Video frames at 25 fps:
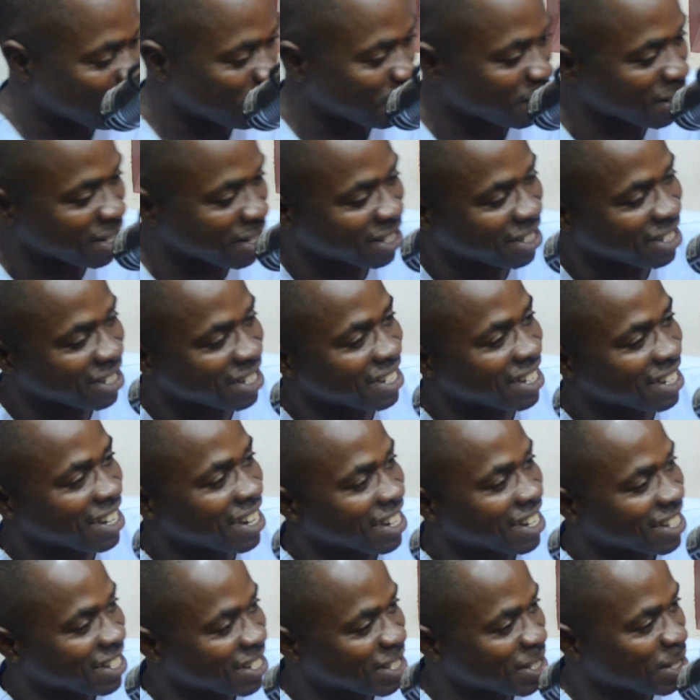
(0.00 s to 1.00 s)
Morgan
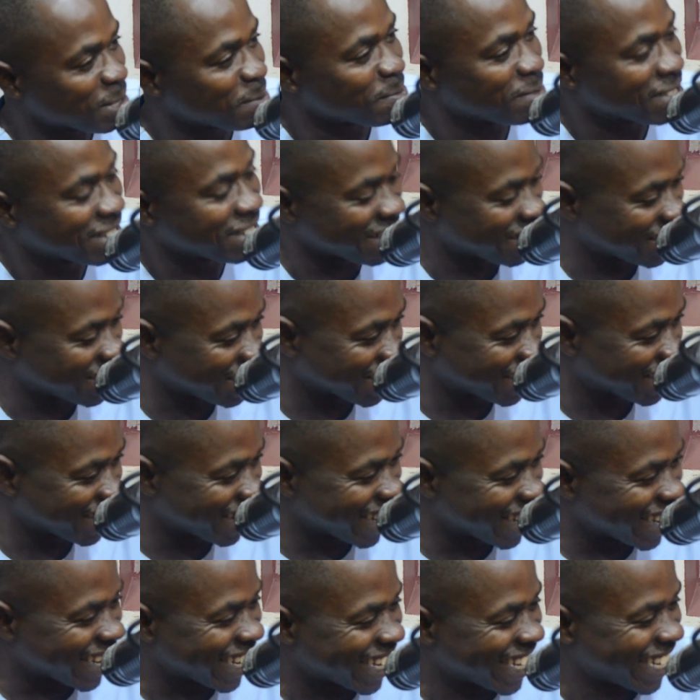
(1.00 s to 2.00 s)
at the same station.